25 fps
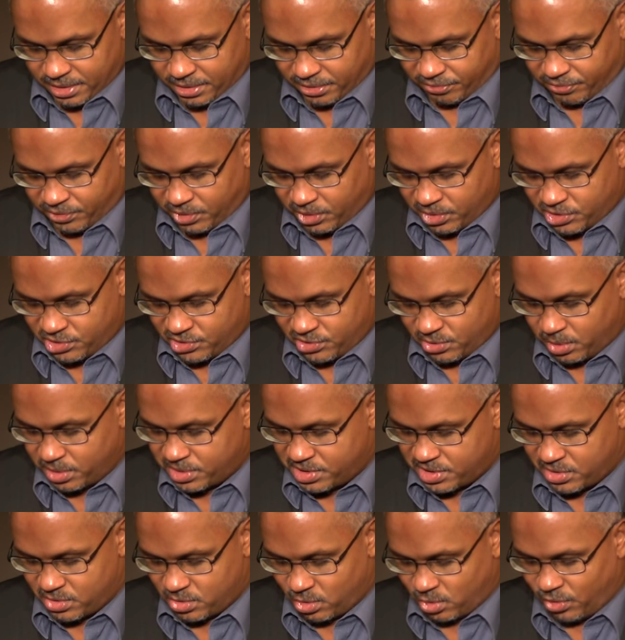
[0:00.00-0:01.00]
the first
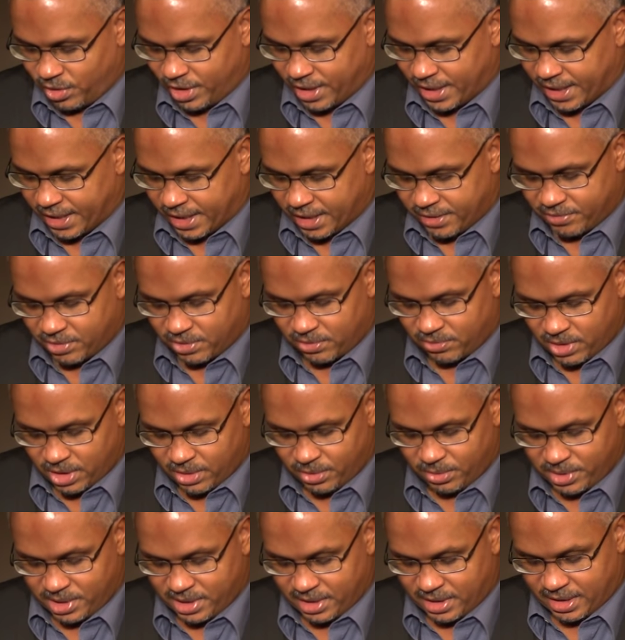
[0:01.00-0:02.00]
short story I ever
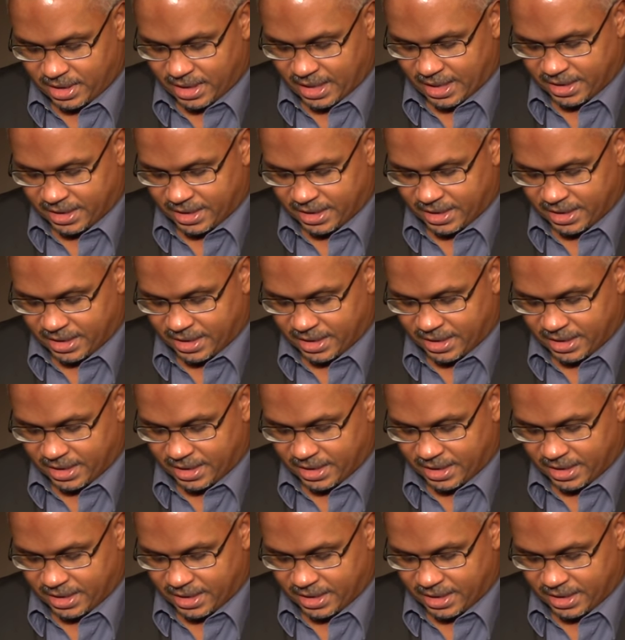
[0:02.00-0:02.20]
wrote